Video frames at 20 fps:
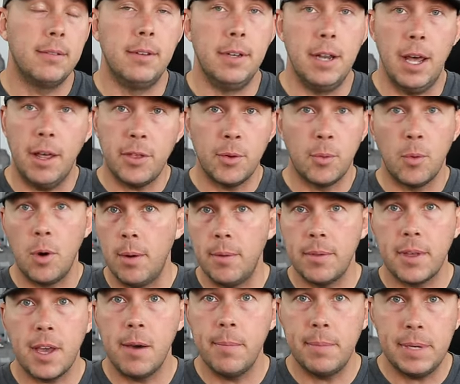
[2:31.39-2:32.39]
Nothing wrong
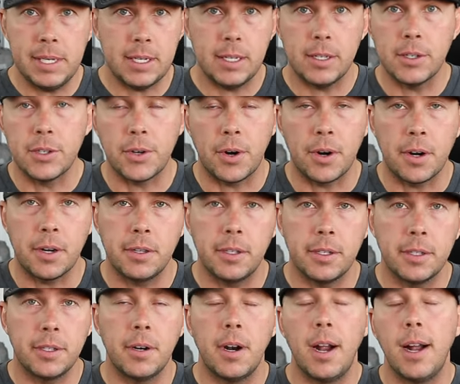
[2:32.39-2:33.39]
with companies getting started in
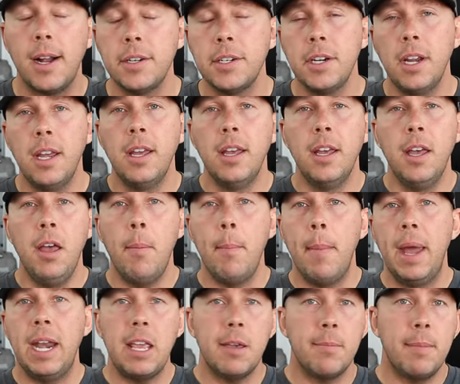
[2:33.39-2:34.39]
their garage.
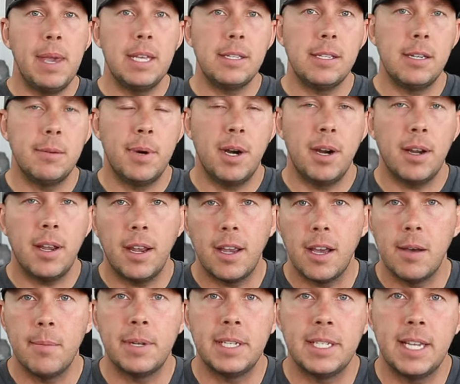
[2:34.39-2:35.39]
Many amazing American
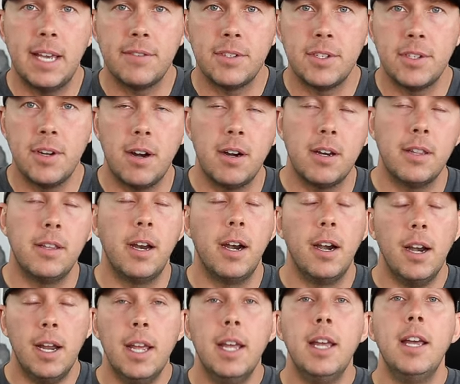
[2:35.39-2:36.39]
companies have started
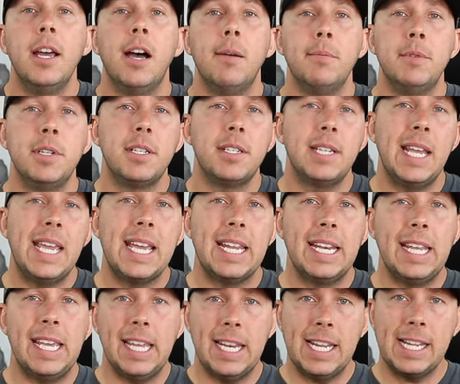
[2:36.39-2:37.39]
there. I'm just
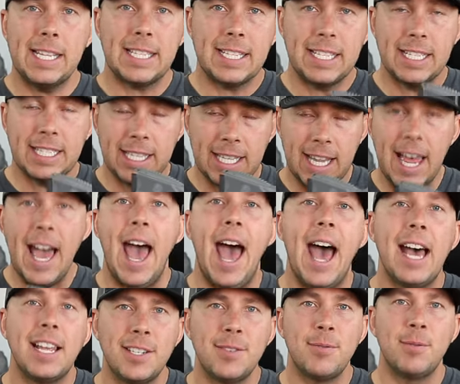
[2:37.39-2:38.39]
saying, in its
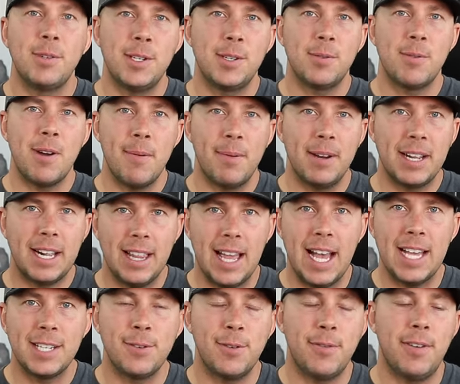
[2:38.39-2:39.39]
class, which is where I'm gonna
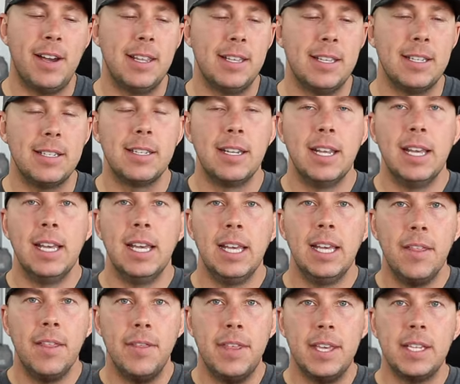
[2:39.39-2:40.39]
classify this,
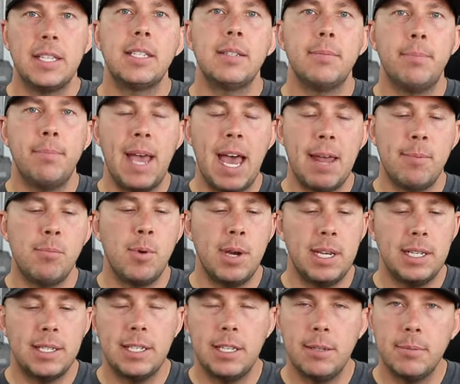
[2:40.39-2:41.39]
this bad
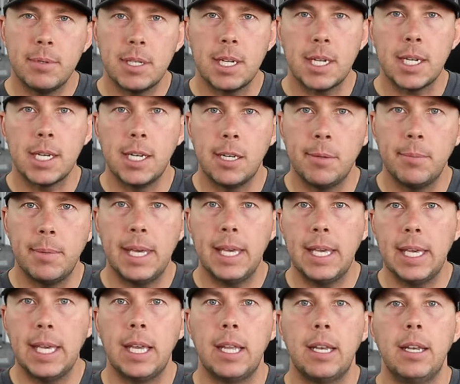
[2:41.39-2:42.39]
boy seems to come
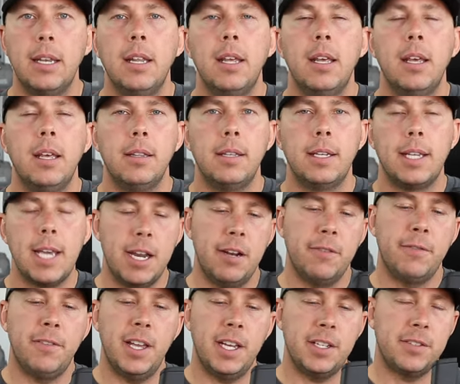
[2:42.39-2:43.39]
in, the Kina
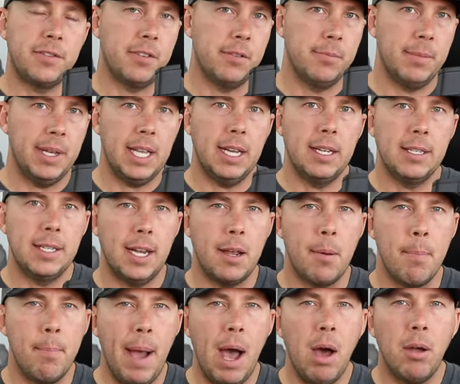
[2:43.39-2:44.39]
Flex from McKinatec,
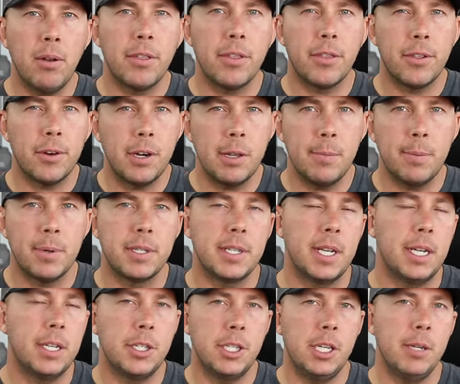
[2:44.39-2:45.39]
about
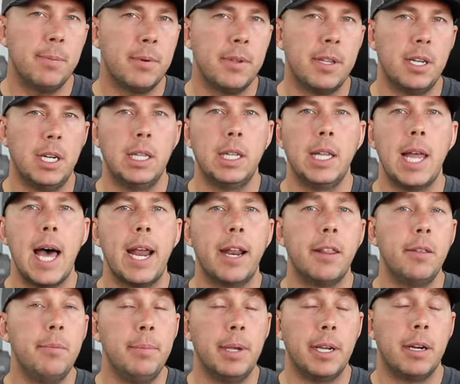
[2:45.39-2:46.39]
30% cheaper than a lot
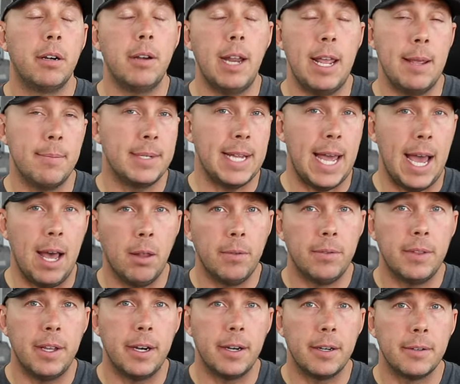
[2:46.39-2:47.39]
of the bigger names
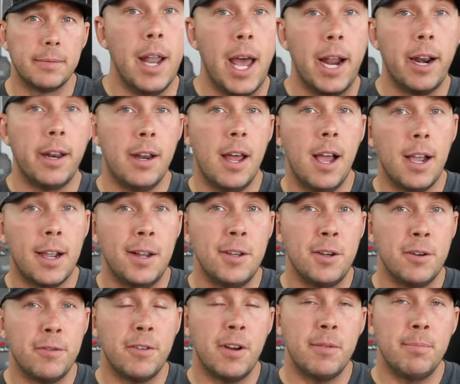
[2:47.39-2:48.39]
out there. Not a knock on
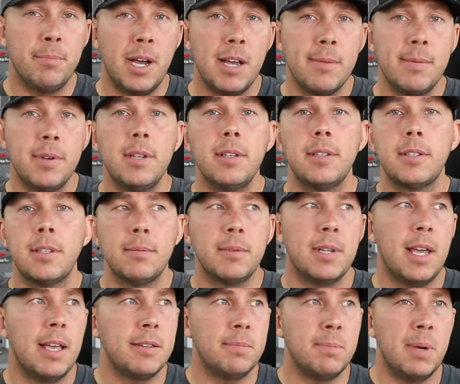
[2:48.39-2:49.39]
your friend Bubba.
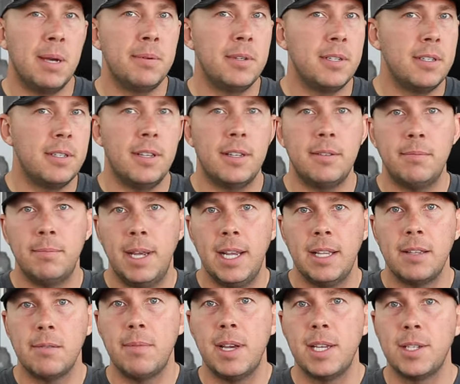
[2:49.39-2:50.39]
Sometimes Bubba just doesn't
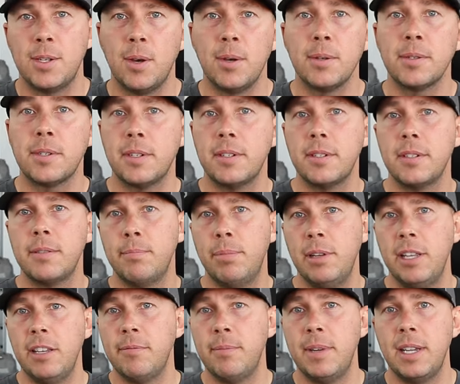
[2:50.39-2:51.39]
make the best holsters,
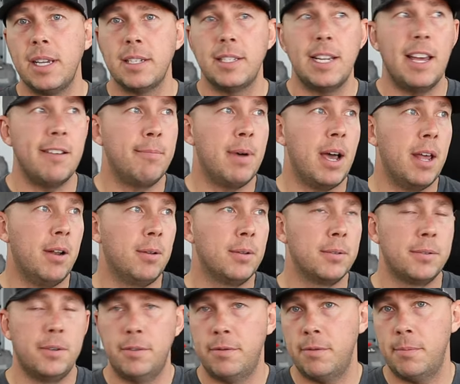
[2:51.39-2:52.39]
believe me, because I've bought
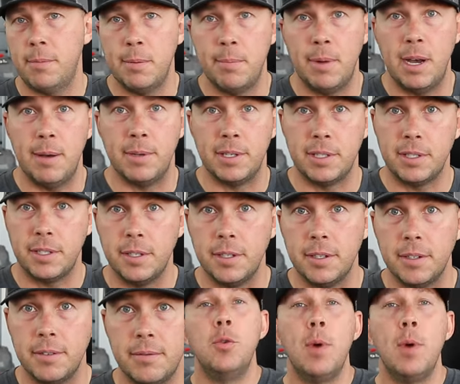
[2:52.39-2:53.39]
holsters from the Bubbas too.